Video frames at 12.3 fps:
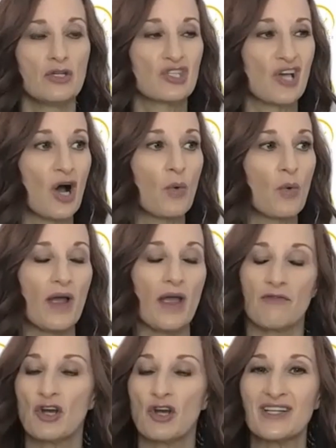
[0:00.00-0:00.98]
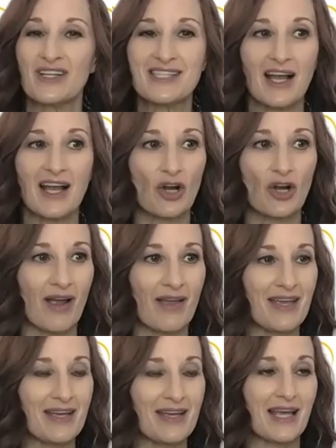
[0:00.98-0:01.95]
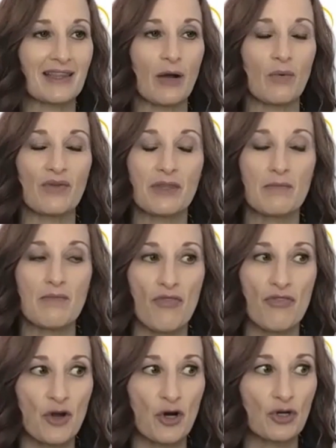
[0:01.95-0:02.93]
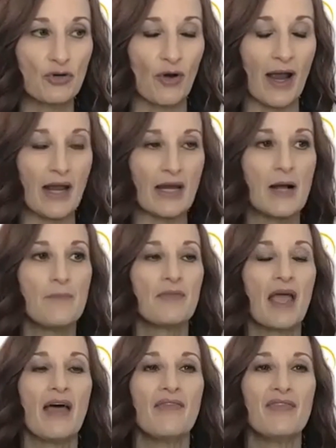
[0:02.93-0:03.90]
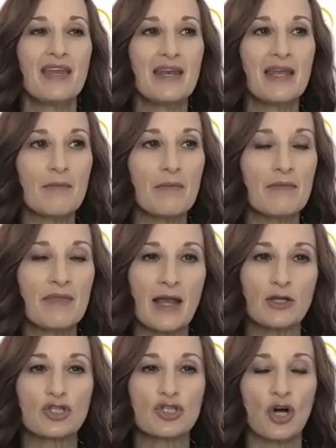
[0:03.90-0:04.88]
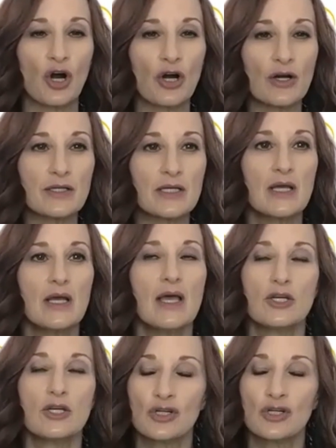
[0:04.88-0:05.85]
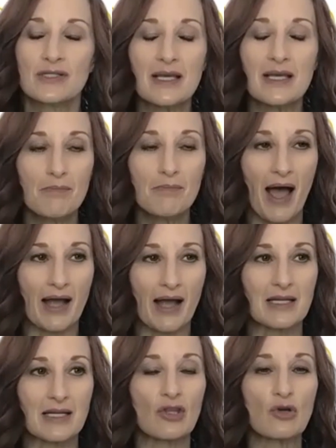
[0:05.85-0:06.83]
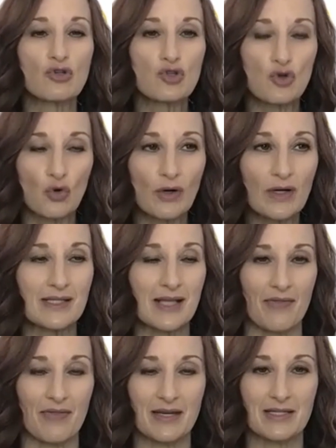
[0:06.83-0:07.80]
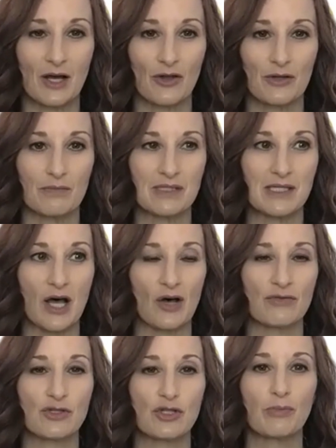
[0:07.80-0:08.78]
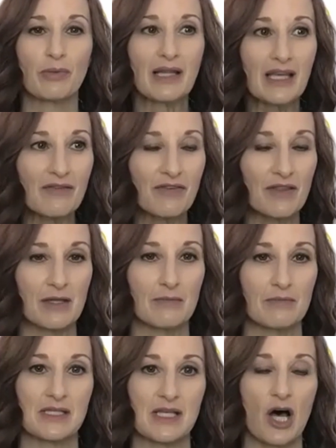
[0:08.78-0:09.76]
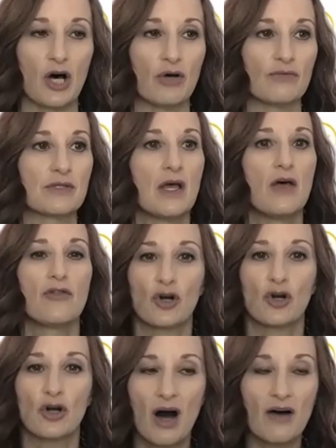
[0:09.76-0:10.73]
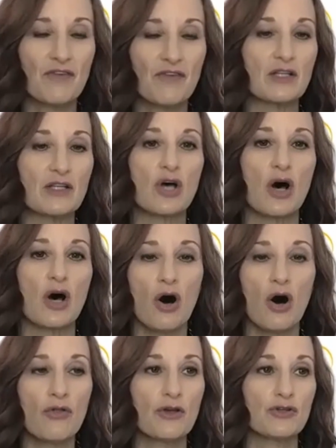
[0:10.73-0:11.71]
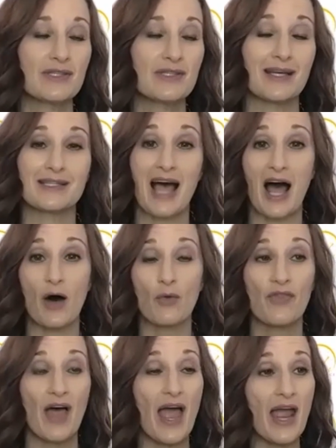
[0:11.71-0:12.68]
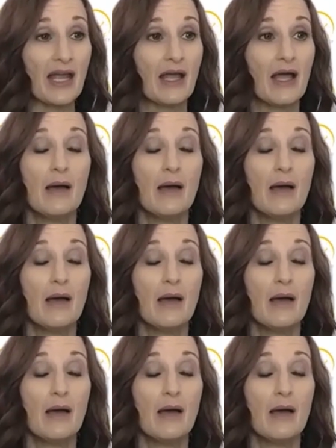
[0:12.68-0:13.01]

So if they're in second grade, they take that with them in third grade. And then it, they start it starts impacting those stories that they tell themselves, their belief in themselves, their confidence, all those things, how they